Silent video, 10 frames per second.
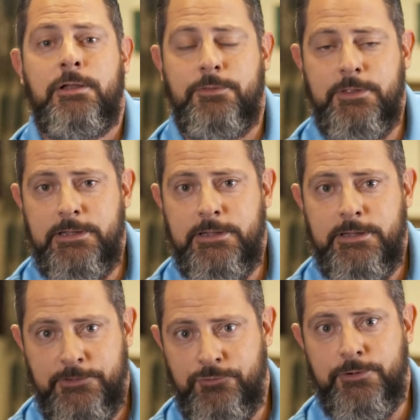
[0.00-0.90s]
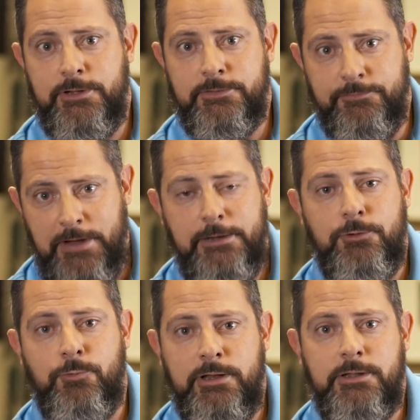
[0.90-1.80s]
The injury is
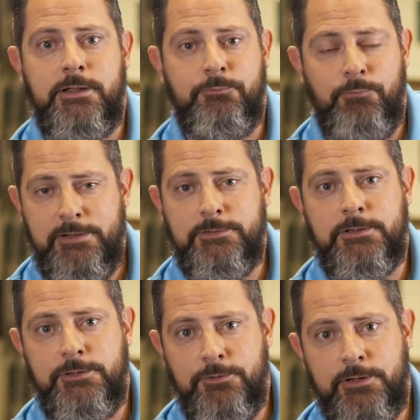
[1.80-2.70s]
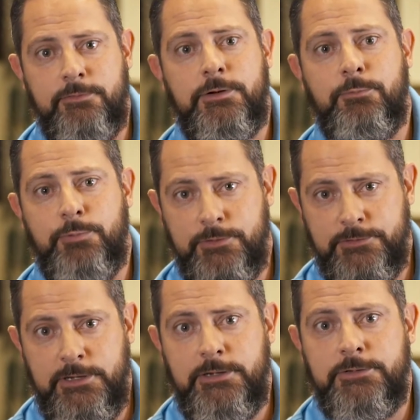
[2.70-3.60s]
evaluated, and basically you're given a
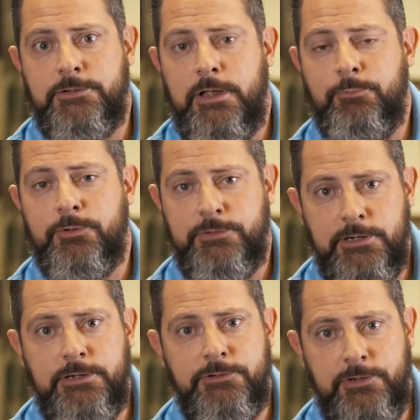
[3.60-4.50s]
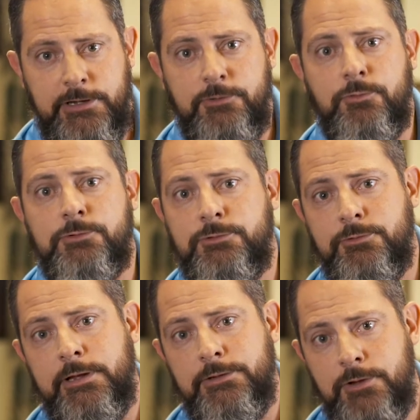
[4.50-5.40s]
percentage, and that percentage equals
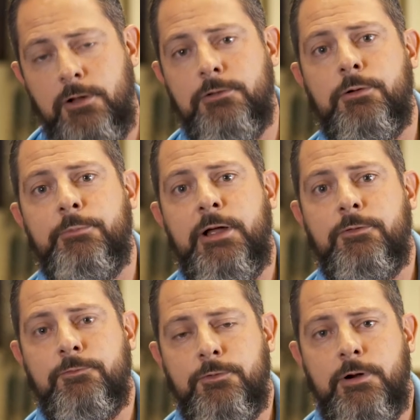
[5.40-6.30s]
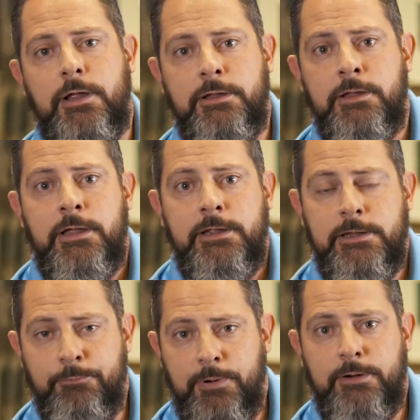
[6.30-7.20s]
to a dollar amount for a
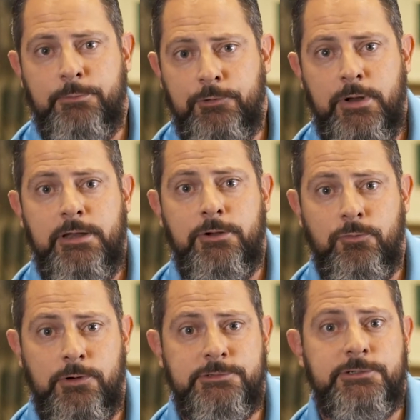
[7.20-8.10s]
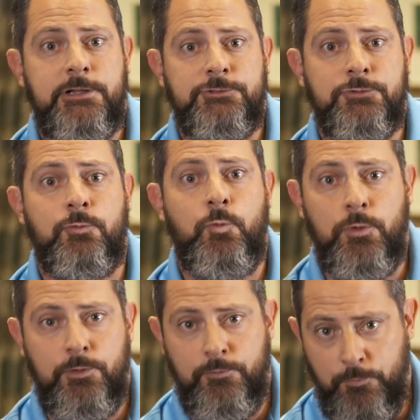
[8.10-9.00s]
impairment rating or a scheduled
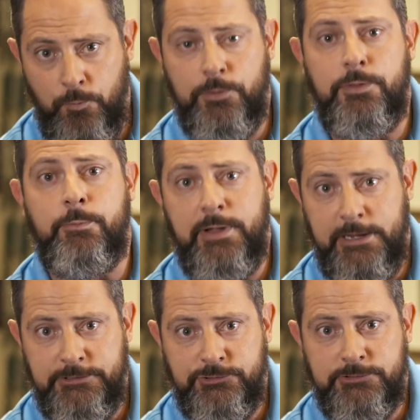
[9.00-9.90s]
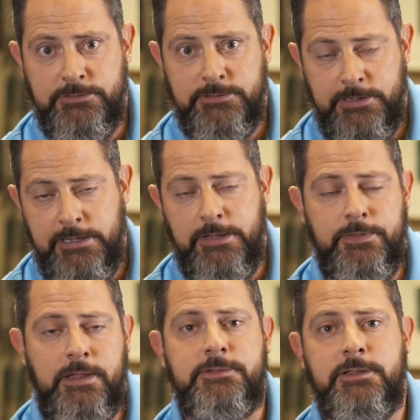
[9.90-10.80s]
award for the patient. Again,
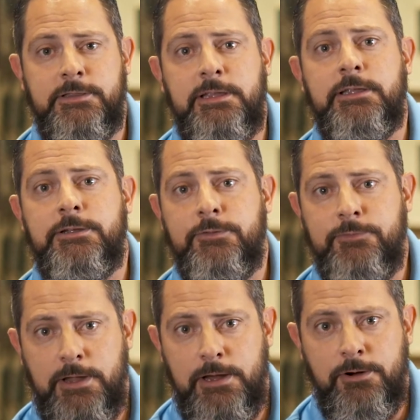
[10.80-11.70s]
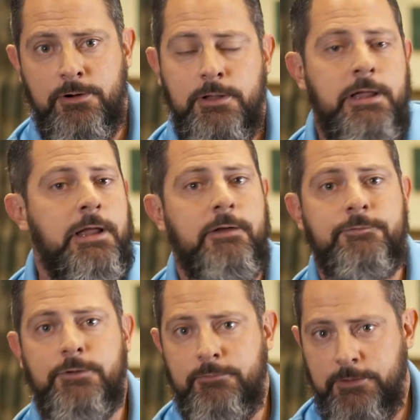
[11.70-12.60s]
that's at the end of care
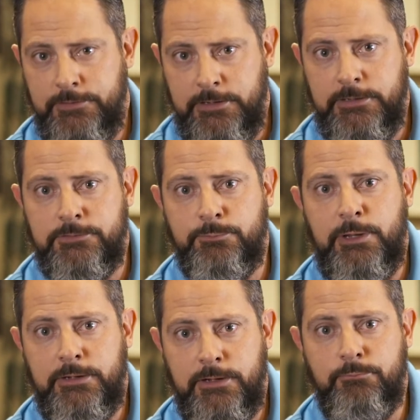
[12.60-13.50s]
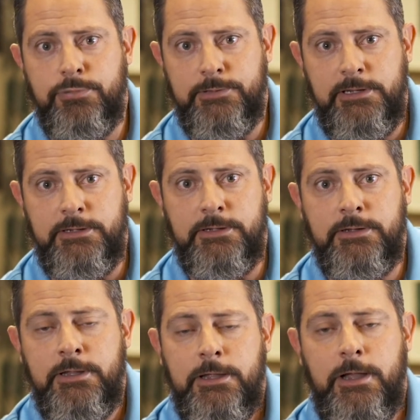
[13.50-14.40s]
after everything has been completed.
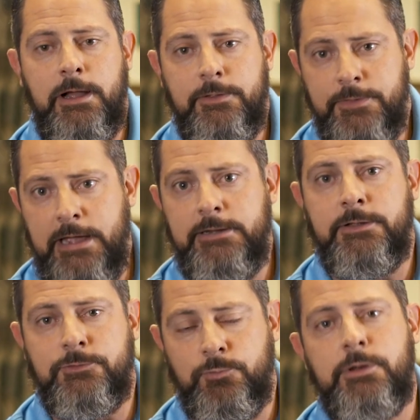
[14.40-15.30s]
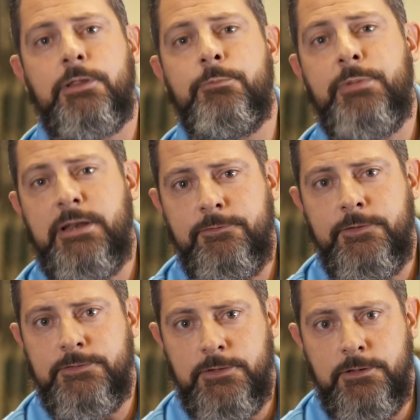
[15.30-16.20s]
That is one of the
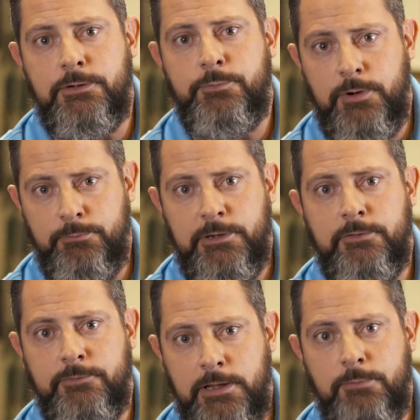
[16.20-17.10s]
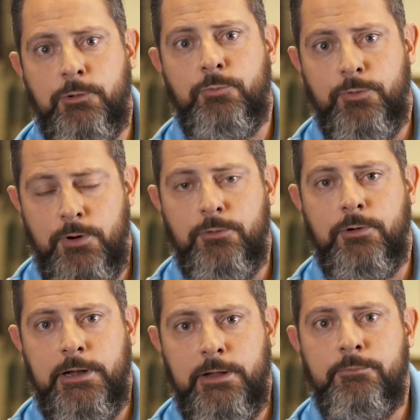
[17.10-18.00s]
benefits of the Department of Labor
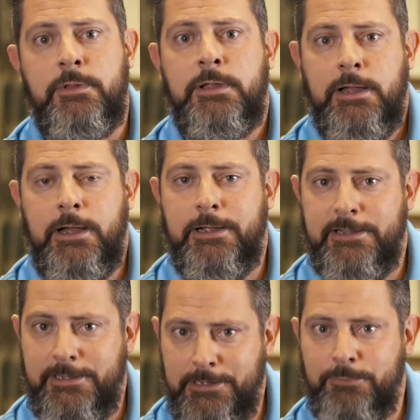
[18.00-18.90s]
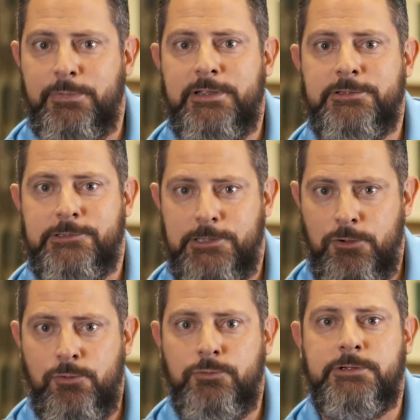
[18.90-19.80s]
program. It can be
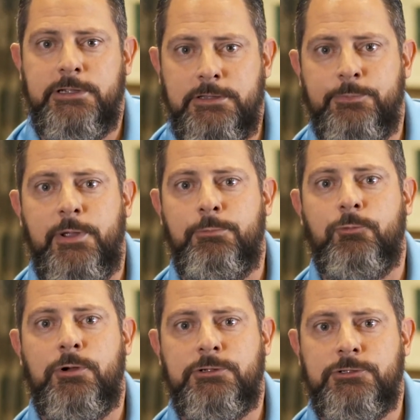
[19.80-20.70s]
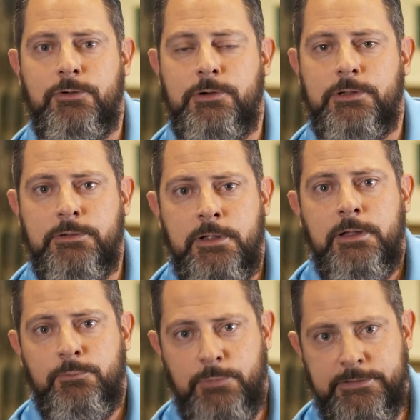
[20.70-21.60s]
slow to get the paperwork started,
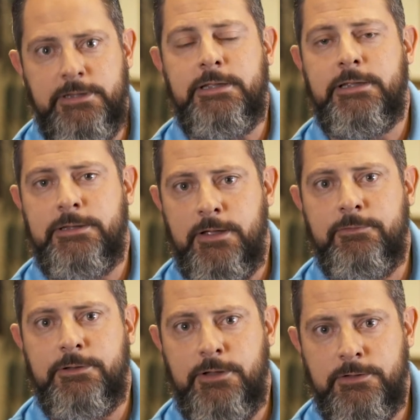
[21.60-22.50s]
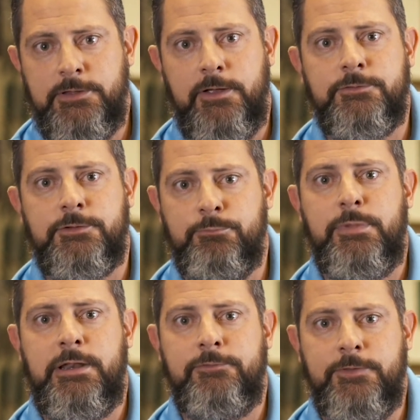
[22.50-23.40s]
but the end of it does have some
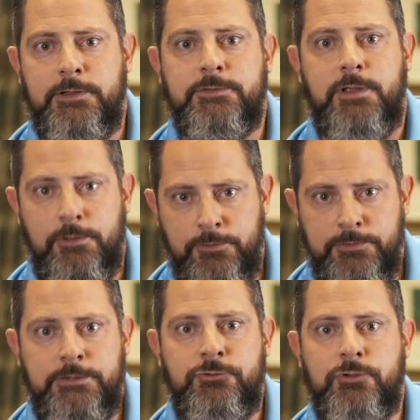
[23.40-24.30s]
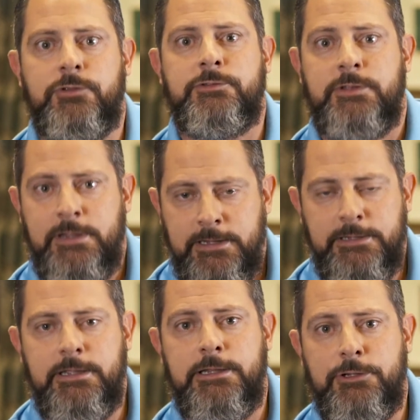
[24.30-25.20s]
benefits other than just
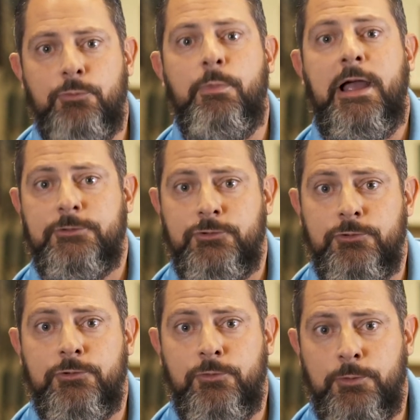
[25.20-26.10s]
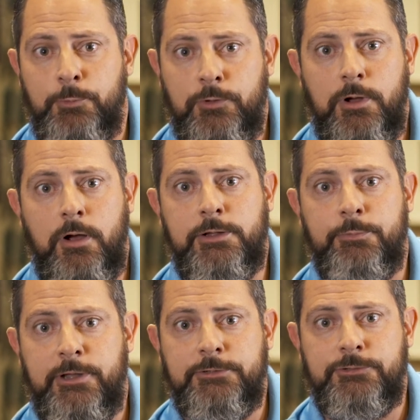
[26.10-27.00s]
getting you back to your normal
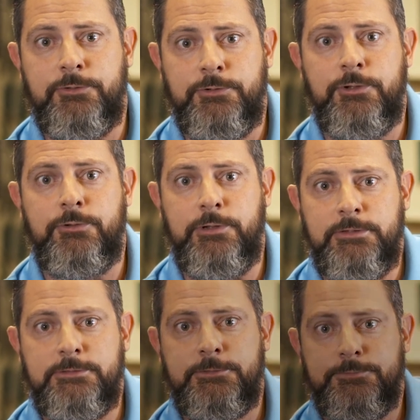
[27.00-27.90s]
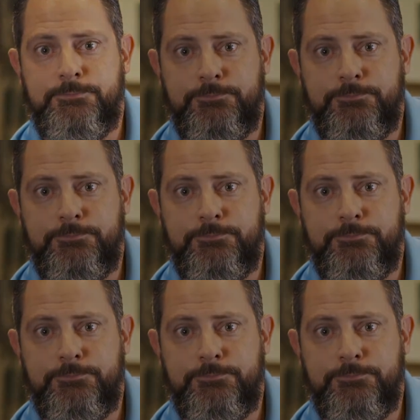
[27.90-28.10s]
occupational duties.